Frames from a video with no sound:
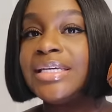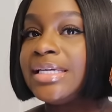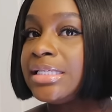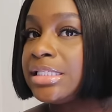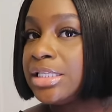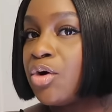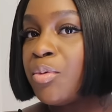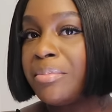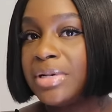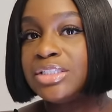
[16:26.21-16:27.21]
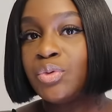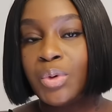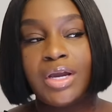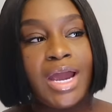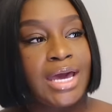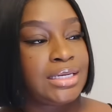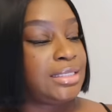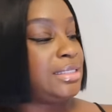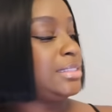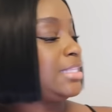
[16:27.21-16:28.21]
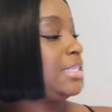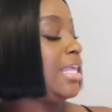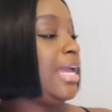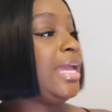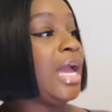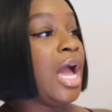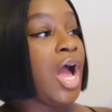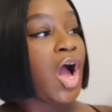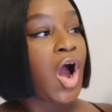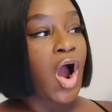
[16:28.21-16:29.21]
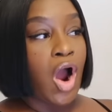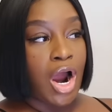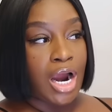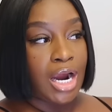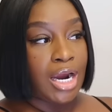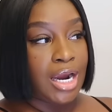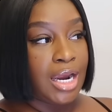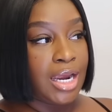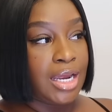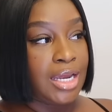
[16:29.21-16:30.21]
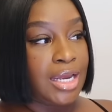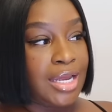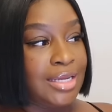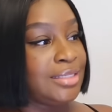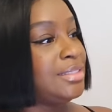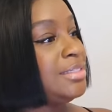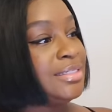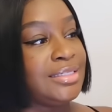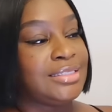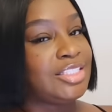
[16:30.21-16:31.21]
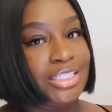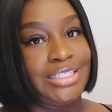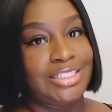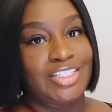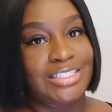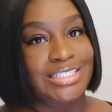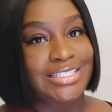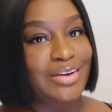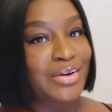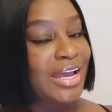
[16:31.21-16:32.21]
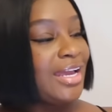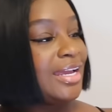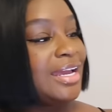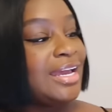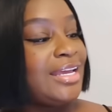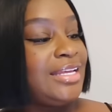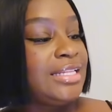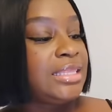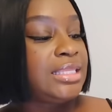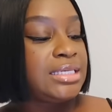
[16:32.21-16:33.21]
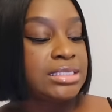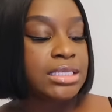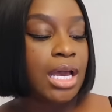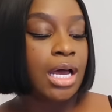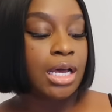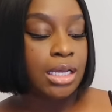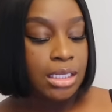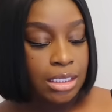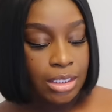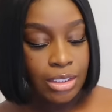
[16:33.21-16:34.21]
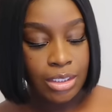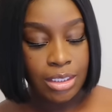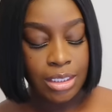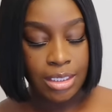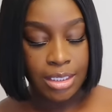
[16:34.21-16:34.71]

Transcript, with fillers: gonna get so much wear out of these. They are delicious, okay? This color,